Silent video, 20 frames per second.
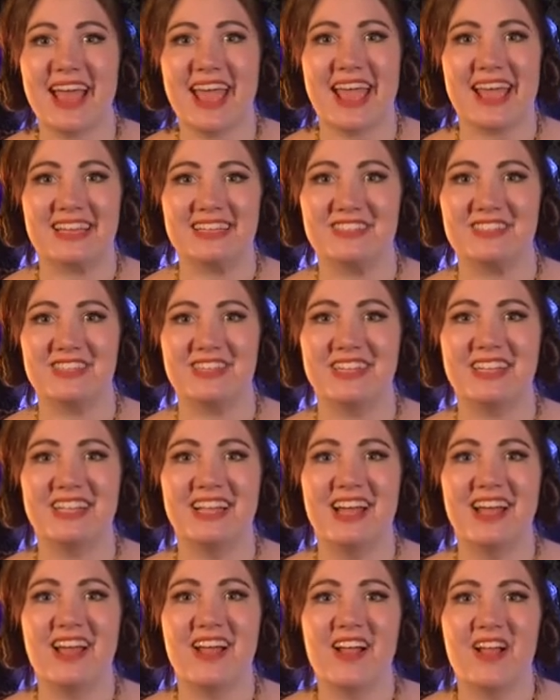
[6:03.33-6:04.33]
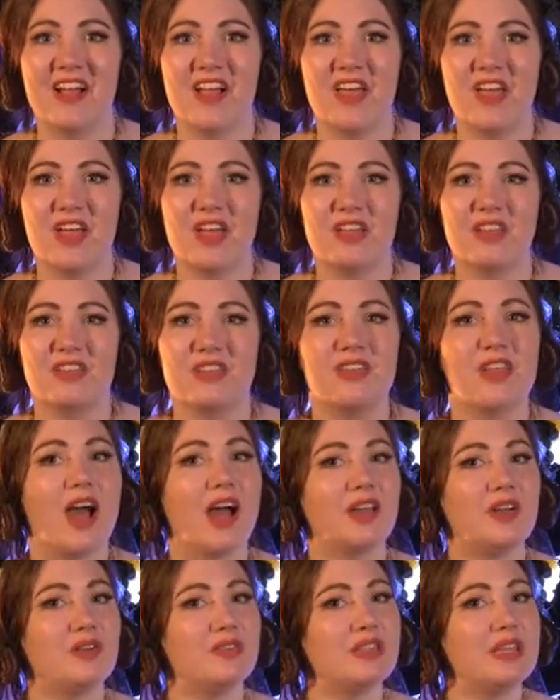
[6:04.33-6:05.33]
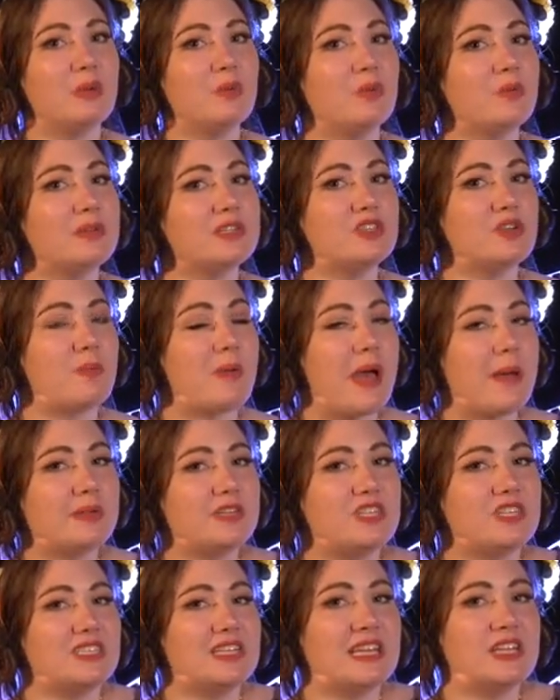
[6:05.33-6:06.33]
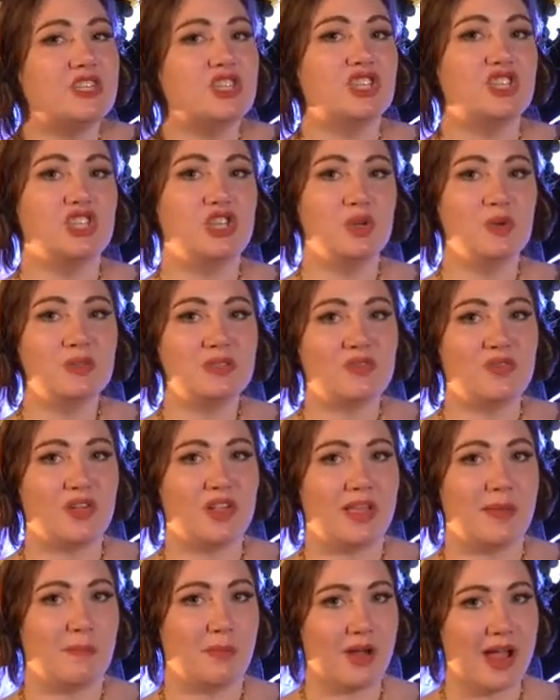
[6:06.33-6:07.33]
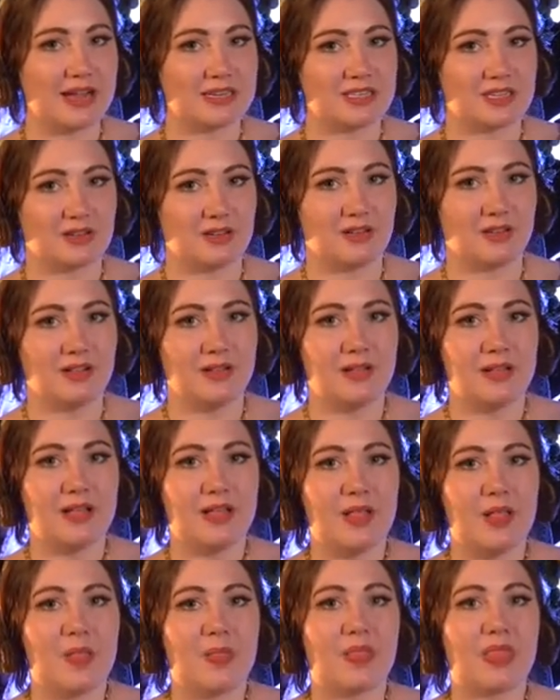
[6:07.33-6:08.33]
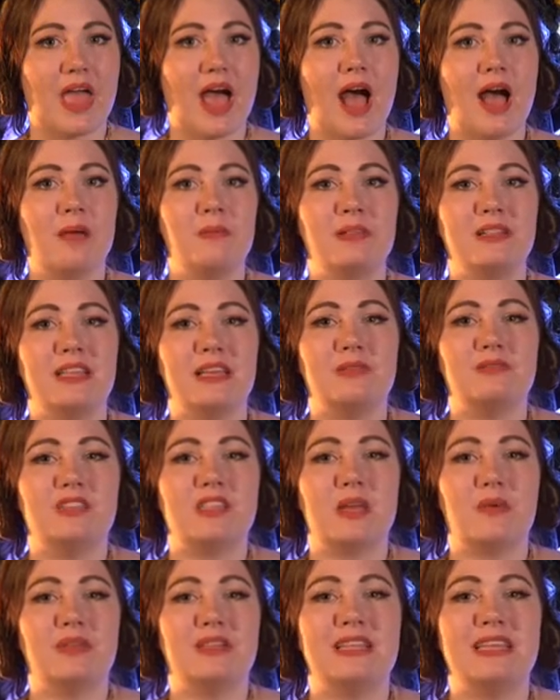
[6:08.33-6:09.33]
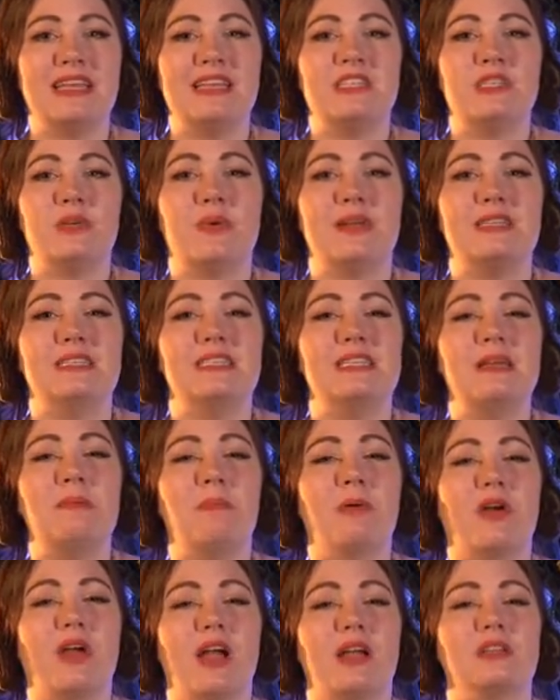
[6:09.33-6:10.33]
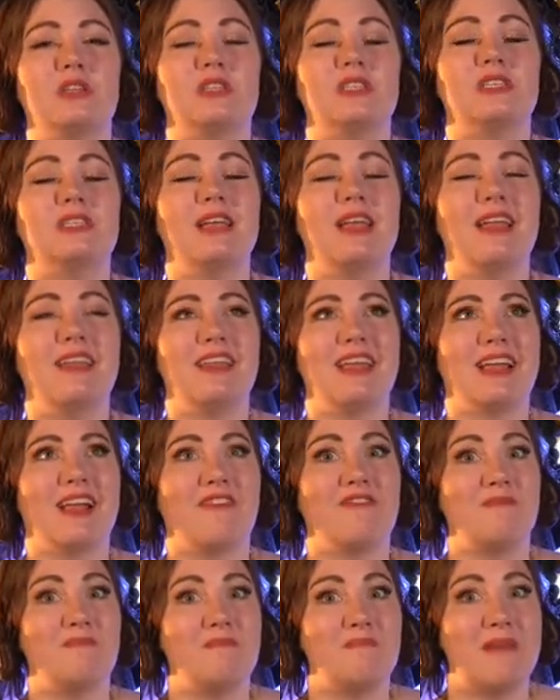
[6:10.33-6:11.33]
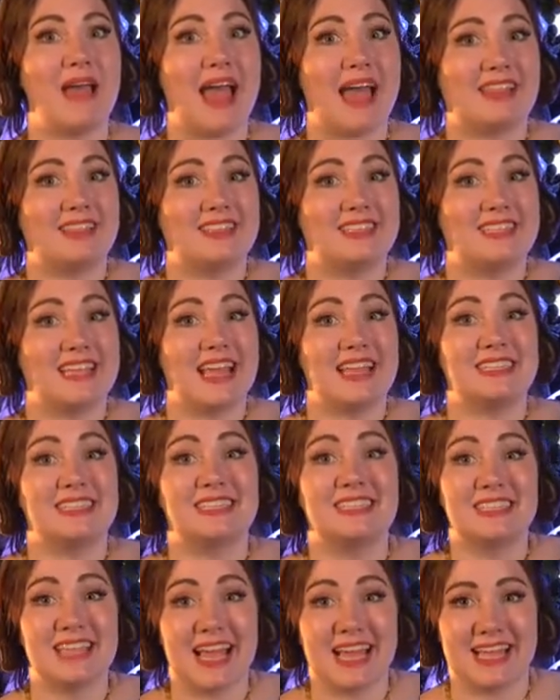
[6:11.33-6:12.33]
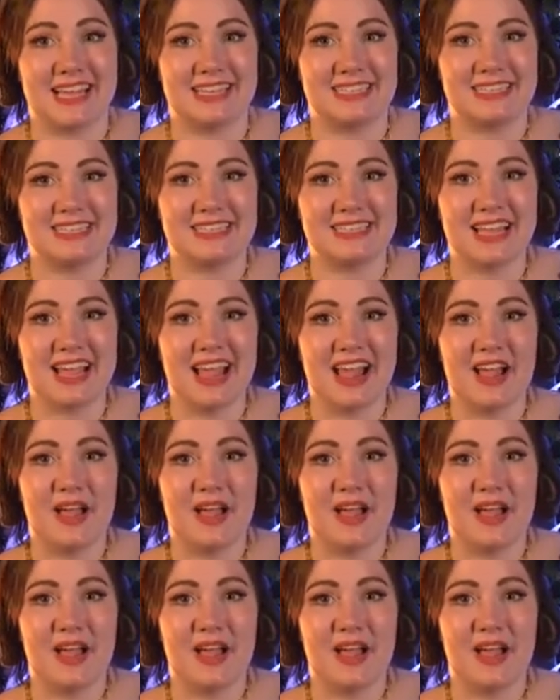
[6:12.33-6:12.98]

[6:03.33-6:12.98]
a handle. Not only were Mr. Babbage's engines useful and practical, I believed they would lead to a deeper understanding of maths and science.